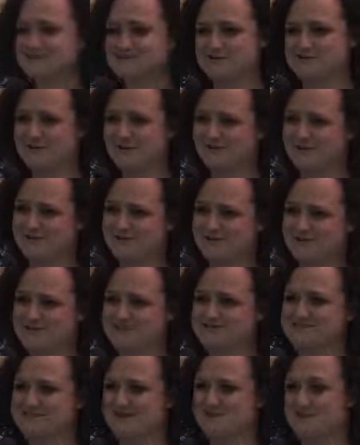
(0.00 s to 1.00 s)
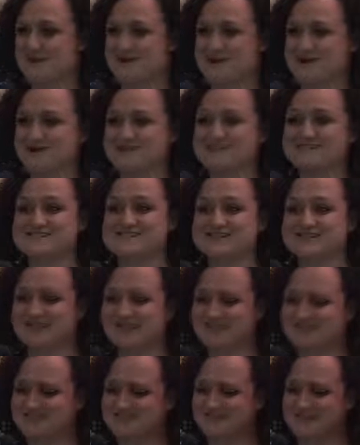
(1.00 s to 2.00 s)
So you've got an image, a price, a
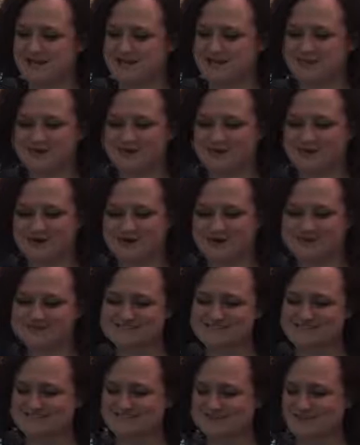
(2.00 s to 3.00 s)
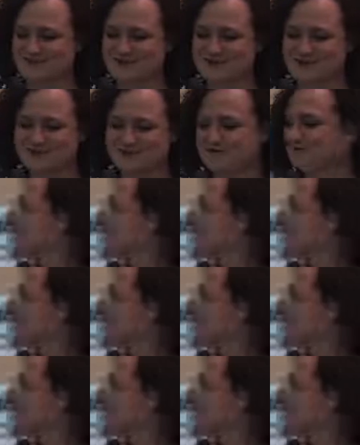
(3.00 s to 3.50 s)
link to the product. So you go